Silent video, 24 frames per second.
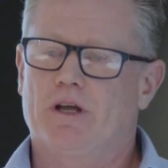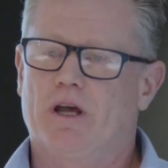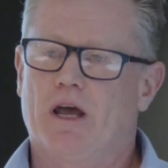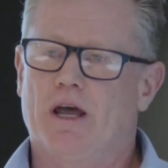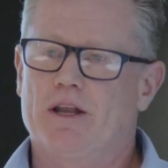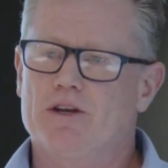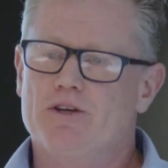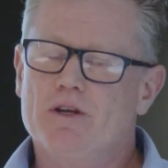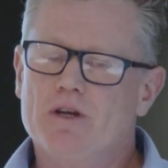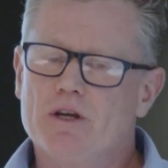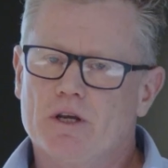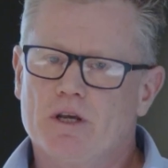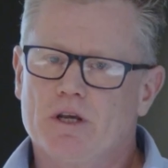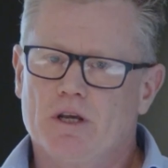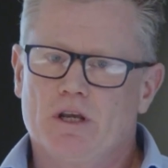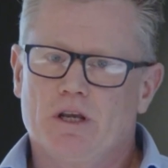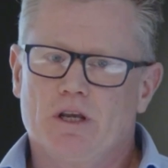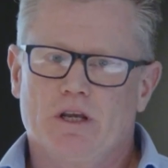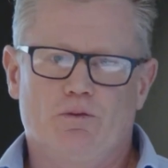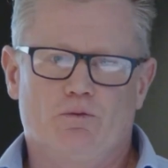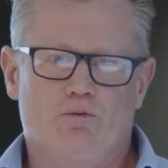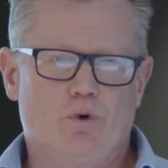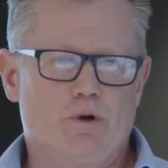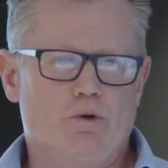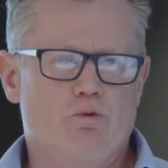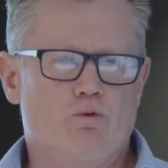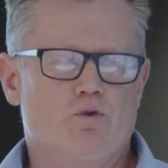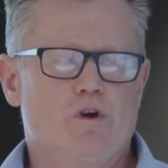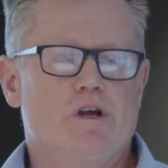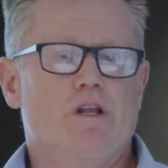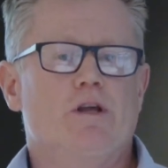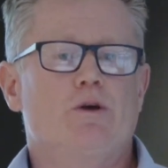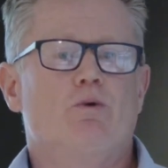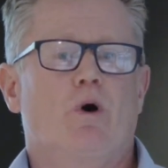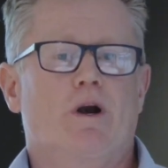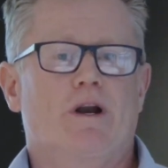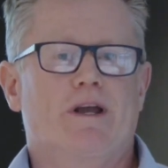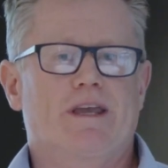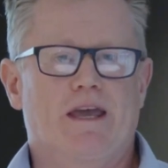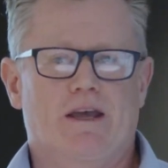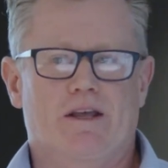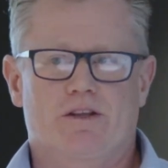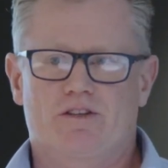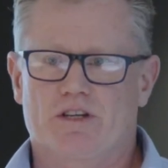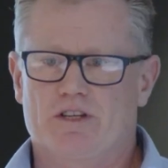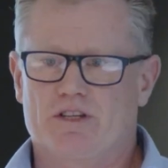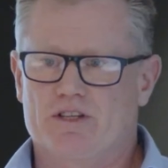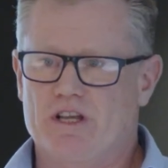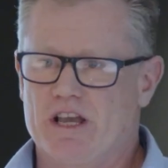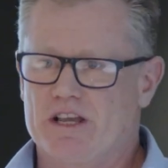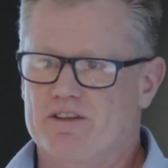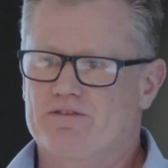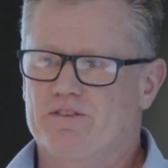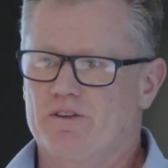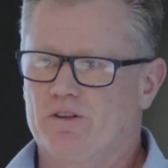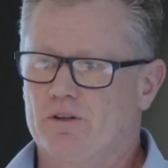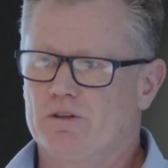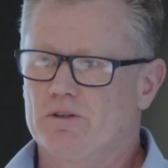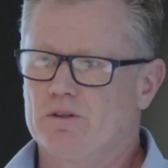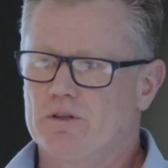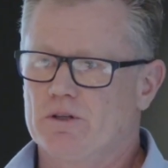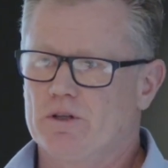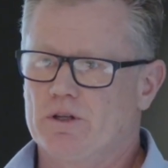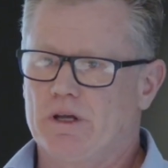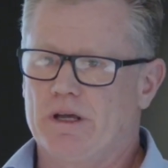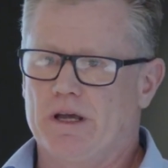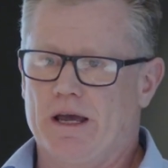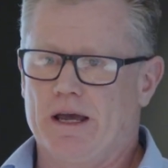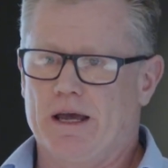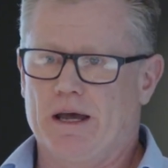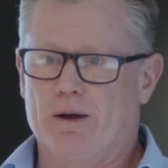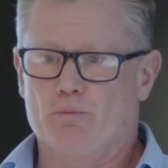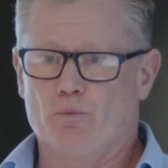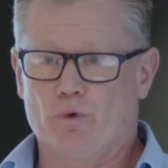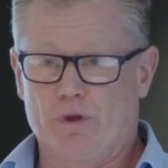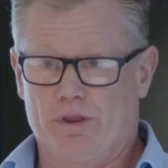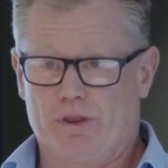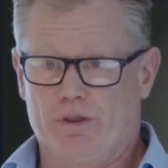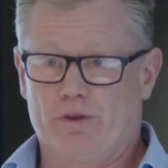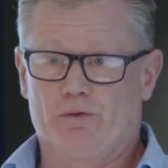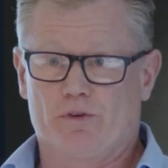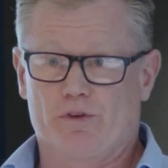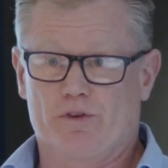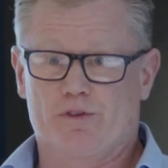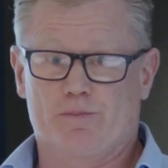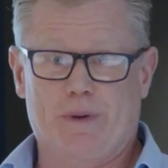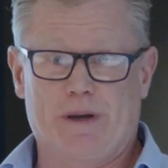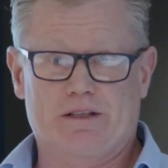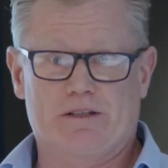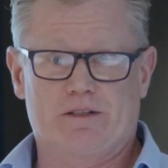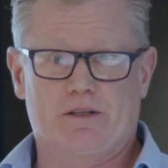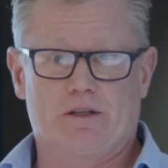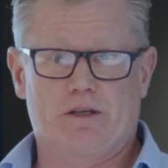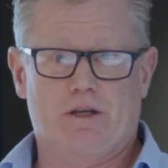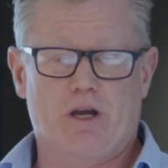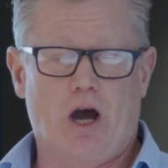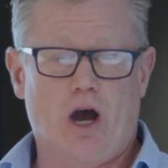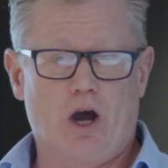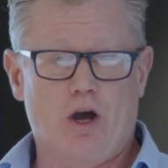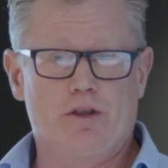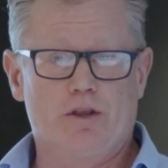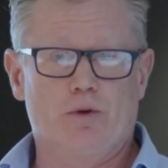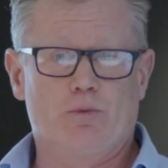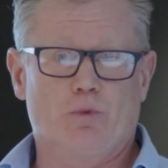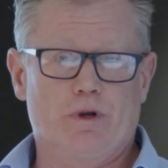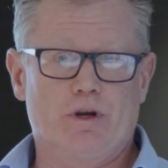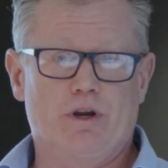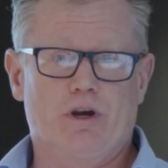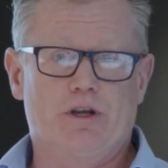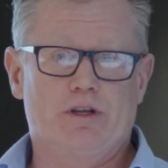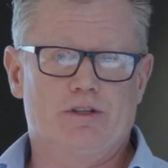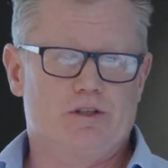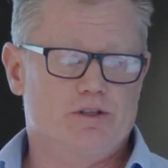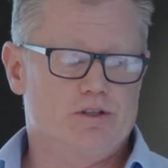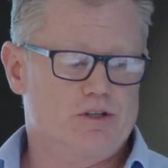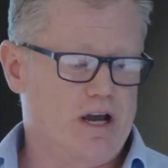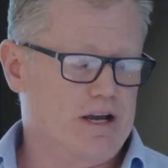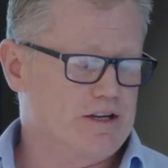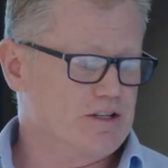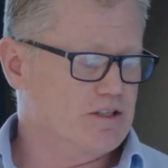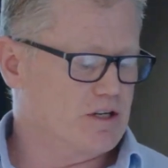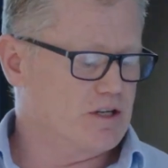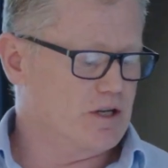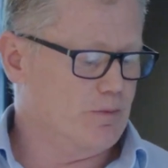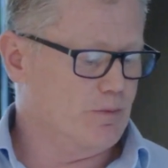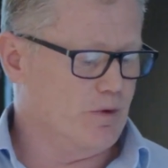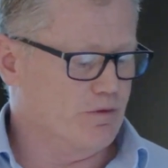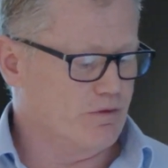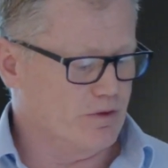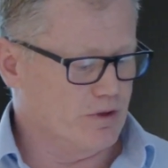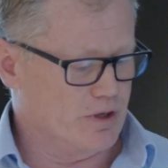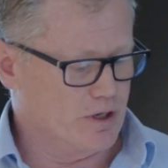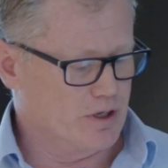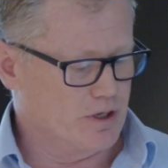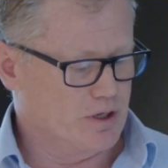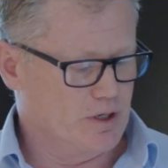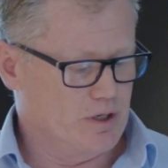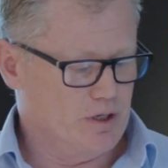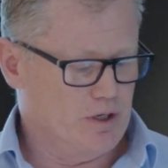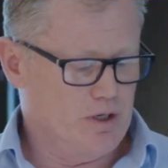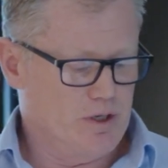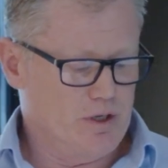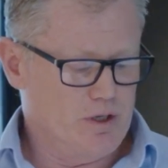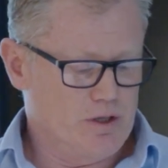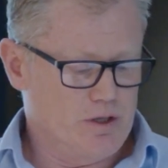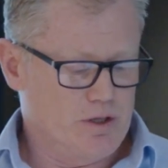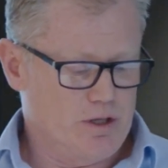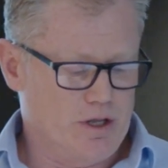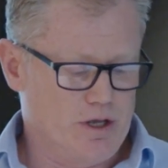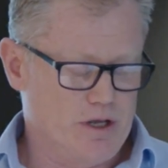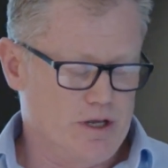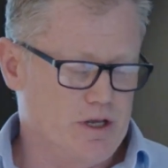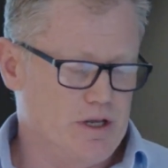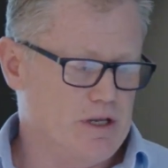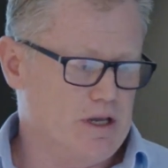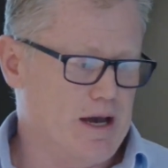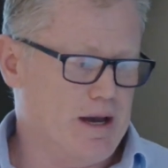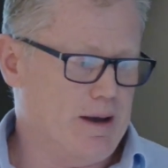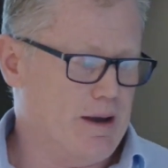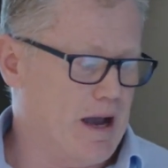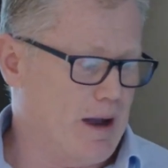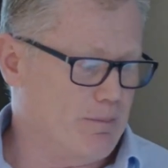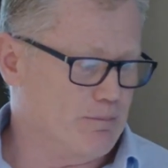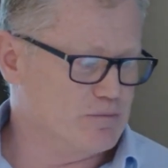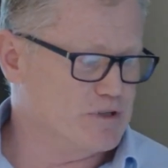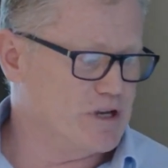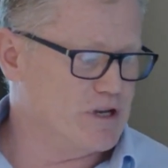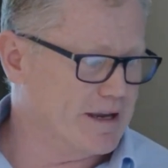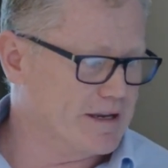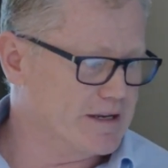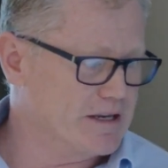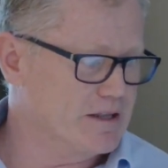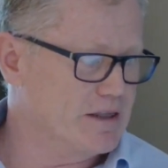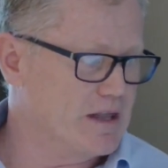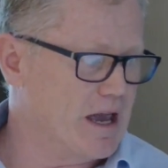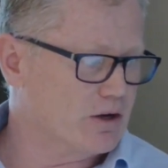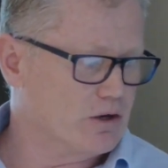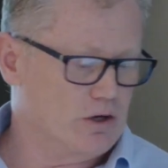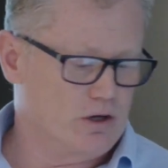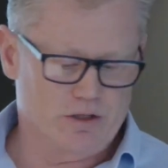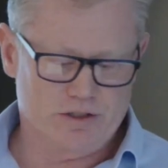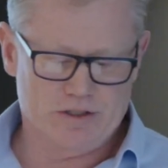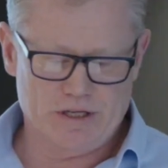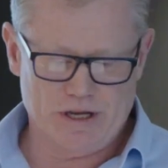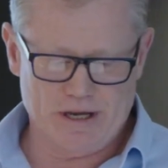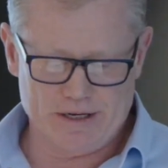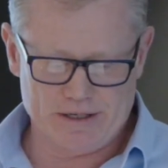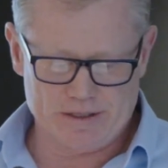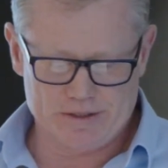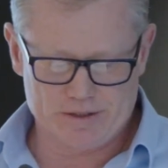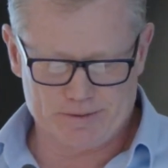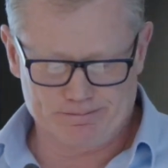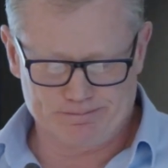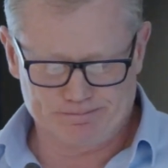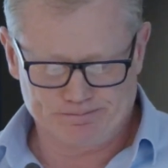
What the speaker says: And if we really want to get successful with respect to the code, then we need to change some of the uptake in that context.